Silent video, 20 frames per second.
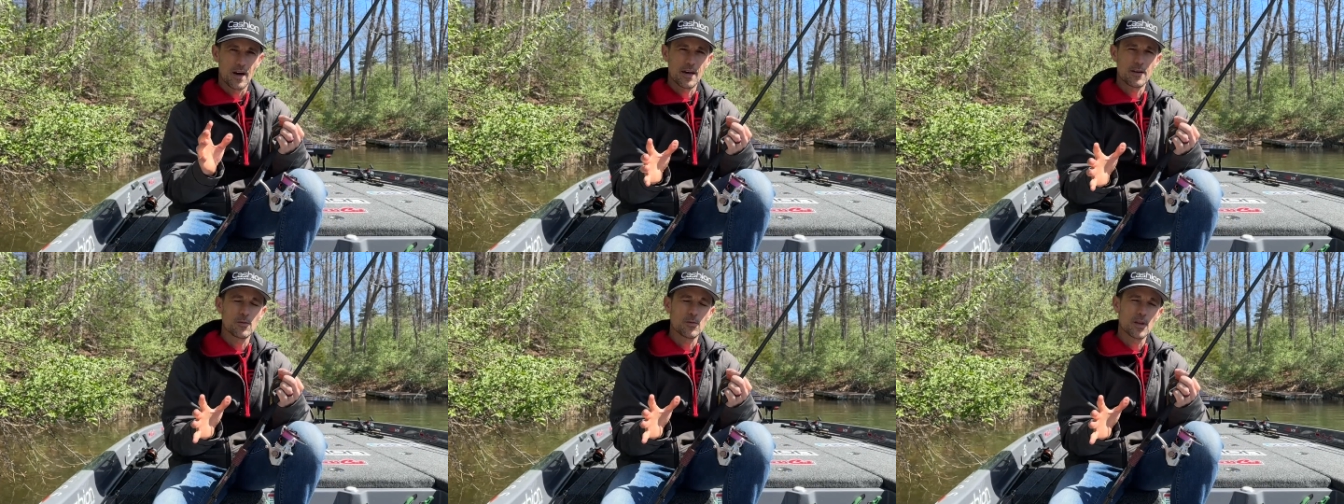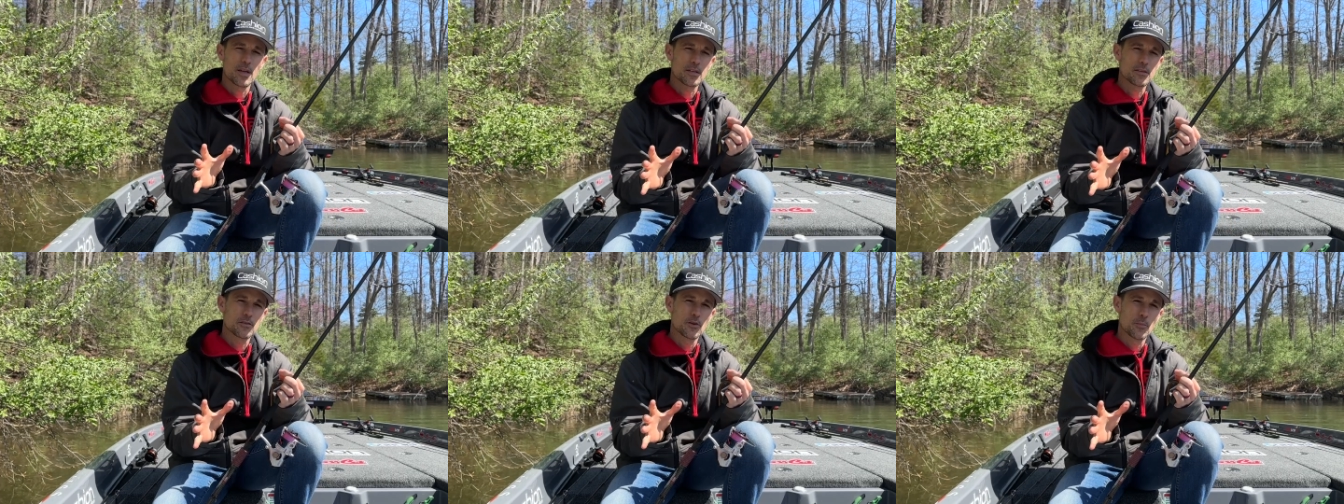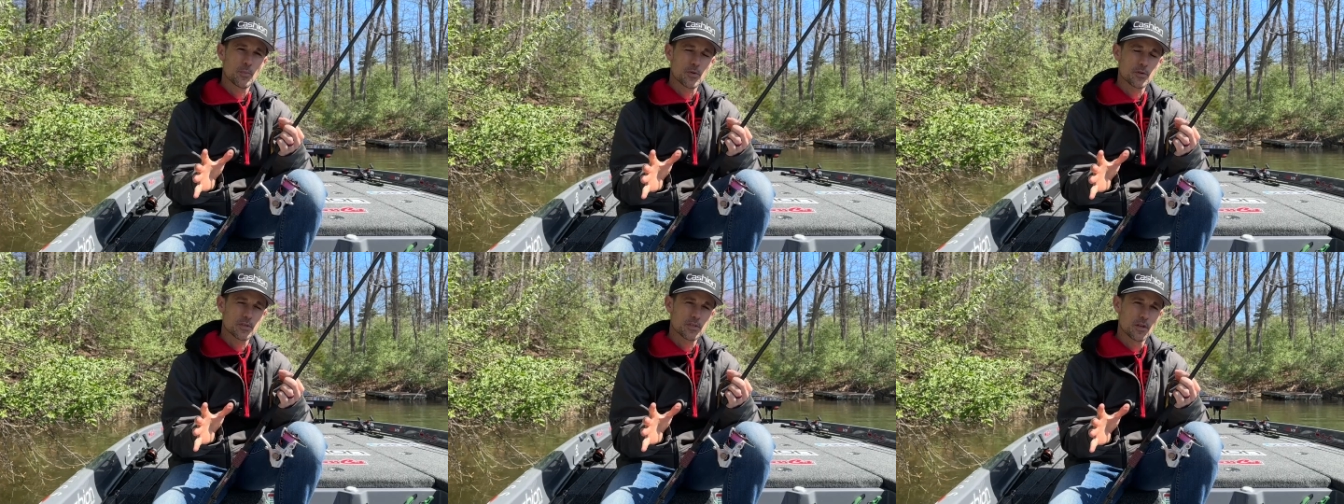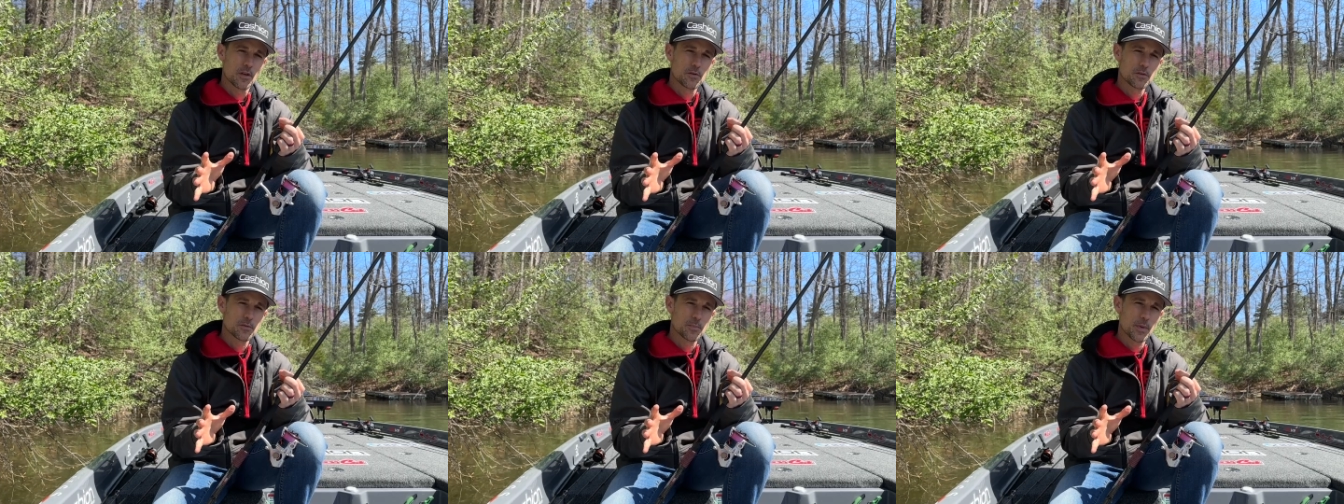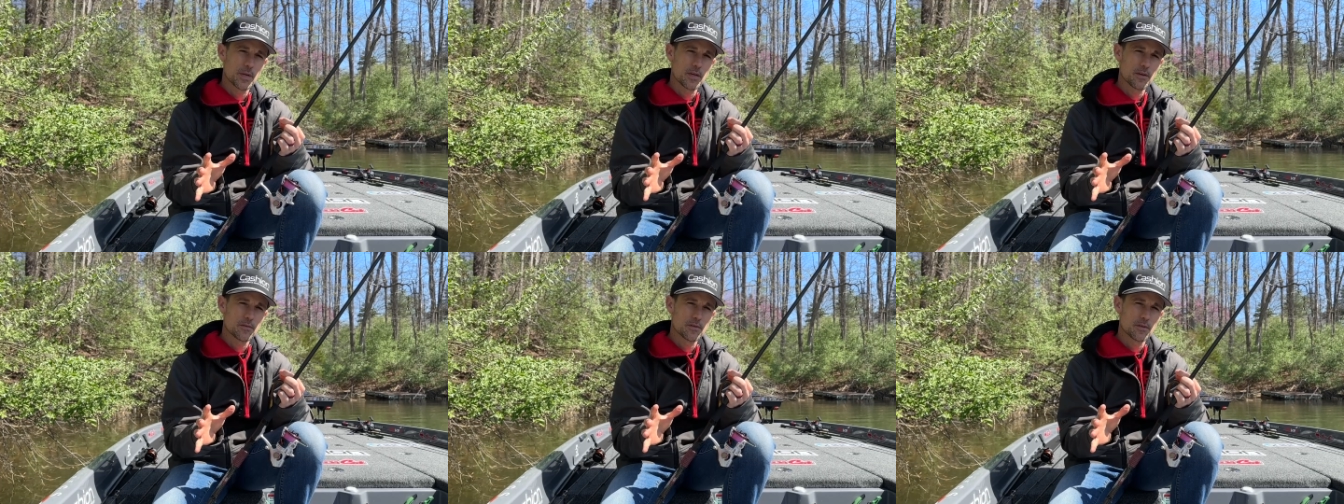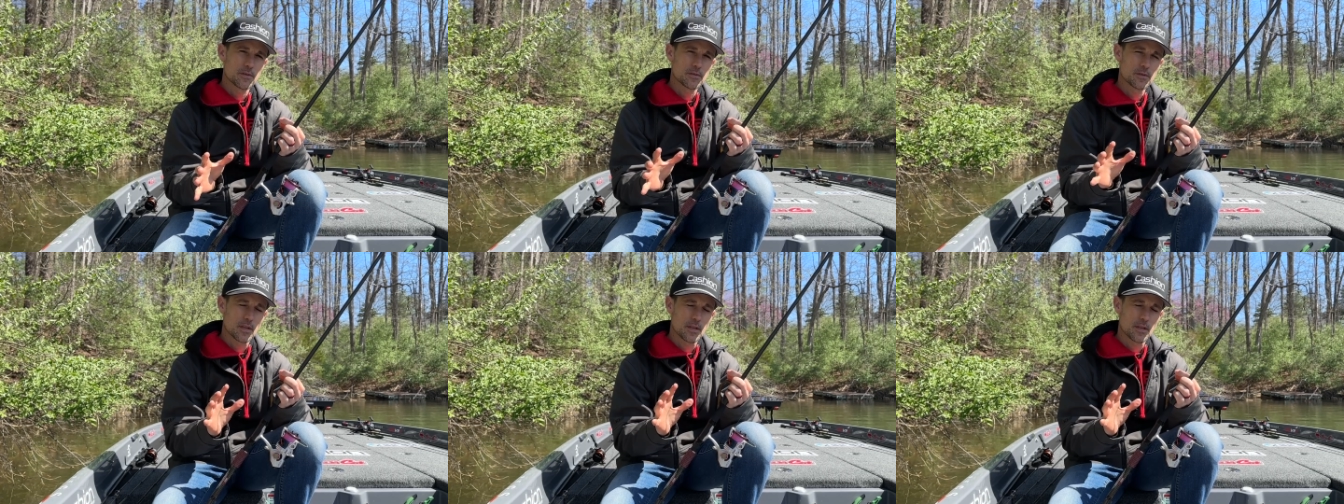I don't like super slow spinning reels.